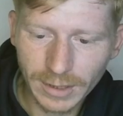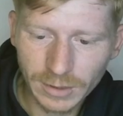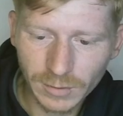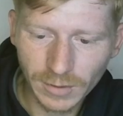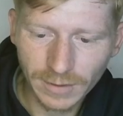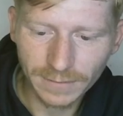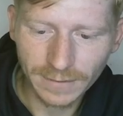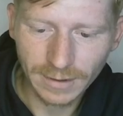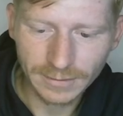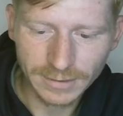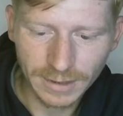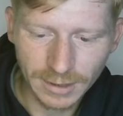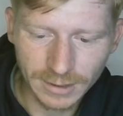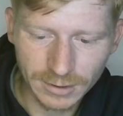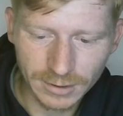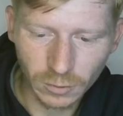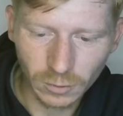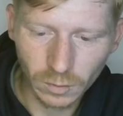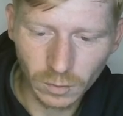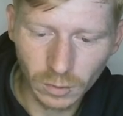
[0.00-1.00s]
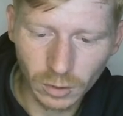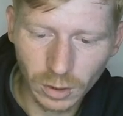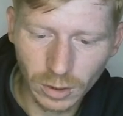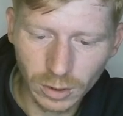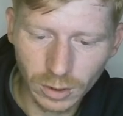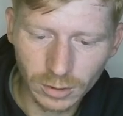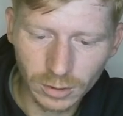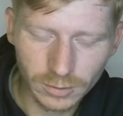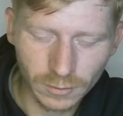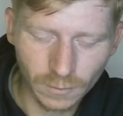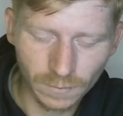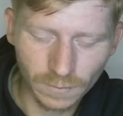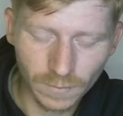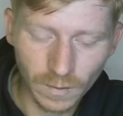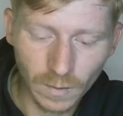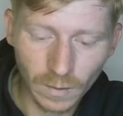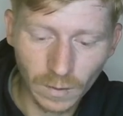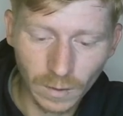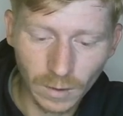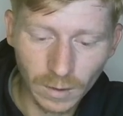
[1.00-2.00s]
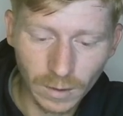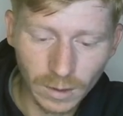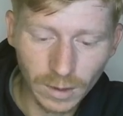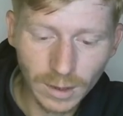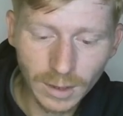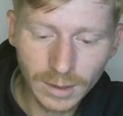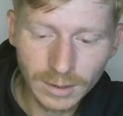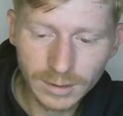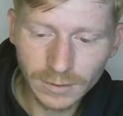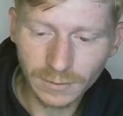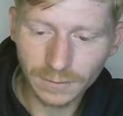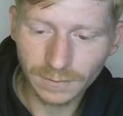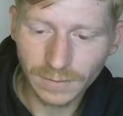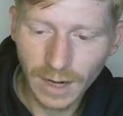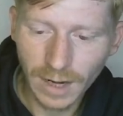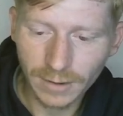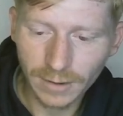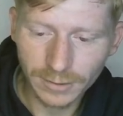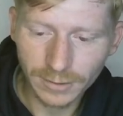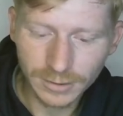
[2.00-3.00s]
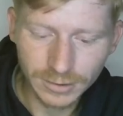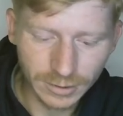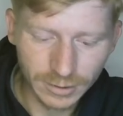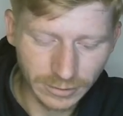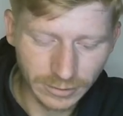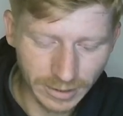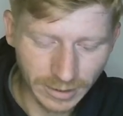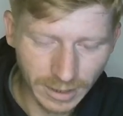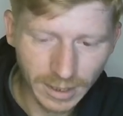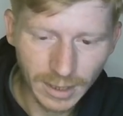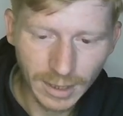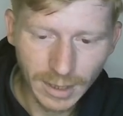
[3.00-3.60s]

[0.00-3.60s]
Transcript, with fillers: twenty-five seconds to Warlock, to Warlock, to Virus, sorry.